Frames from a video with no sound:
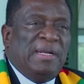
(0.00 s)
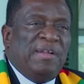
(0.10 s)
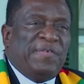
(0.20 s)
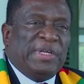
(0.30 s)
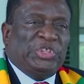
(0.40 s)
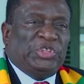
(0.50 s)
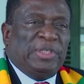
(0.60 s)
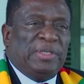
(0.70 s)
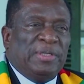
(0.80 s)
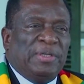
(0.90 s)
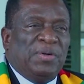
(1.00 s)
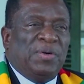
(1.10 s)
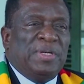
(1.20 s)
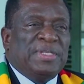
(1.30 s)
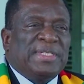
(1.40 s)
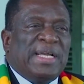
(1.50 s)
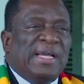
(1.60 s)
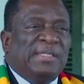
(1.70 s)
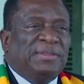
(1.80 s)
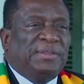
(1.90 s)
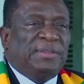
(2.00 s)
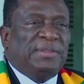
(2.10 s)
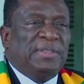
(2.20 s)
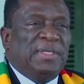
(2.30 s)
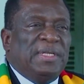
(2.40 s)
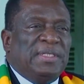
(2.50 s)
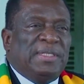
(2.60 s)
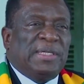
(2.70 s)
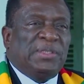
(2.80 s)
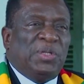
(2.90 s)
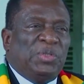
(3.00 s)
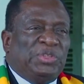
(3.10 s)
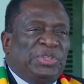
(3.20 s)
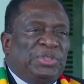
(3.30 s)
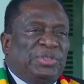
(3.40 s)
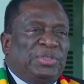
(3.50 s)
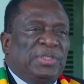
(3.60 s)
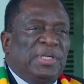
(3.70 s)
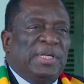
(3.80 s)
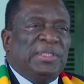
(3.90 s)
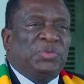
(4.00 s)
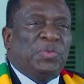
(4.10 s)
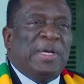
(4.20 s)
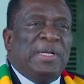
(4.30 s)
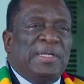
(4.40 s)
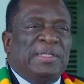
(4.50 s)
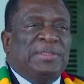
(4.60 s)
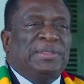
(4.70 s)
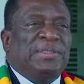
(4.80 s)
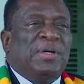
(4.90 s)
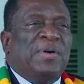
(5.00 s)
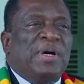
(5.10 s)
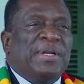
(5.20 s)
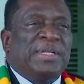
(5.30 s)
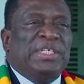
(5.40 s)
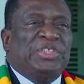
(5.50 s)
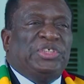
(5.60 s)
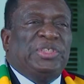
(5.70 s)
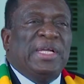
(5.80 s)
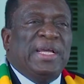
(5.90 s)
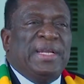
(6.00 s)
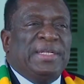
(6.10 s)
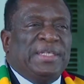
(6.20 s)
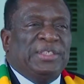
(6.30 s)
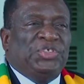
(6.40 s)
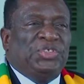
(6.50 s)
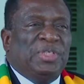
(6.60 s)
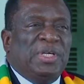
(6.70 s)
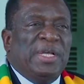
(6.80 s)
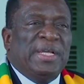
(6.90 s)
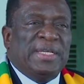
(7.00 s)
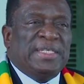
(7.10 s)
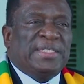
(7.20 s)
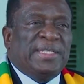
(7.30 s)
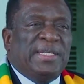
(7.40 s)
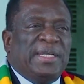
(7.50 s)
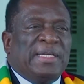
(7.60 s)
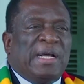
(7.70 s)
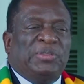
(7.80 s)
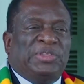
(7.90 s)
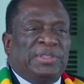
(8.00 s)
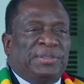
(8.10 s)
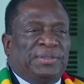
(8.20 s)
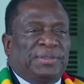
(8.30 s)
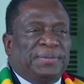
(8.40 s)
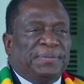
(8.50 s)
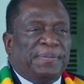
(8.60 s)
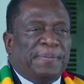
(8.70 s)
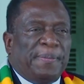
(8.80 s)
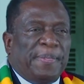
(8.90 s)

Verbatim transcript: leveraging on science, technologies, as well as our rich heritage, history, and cultures.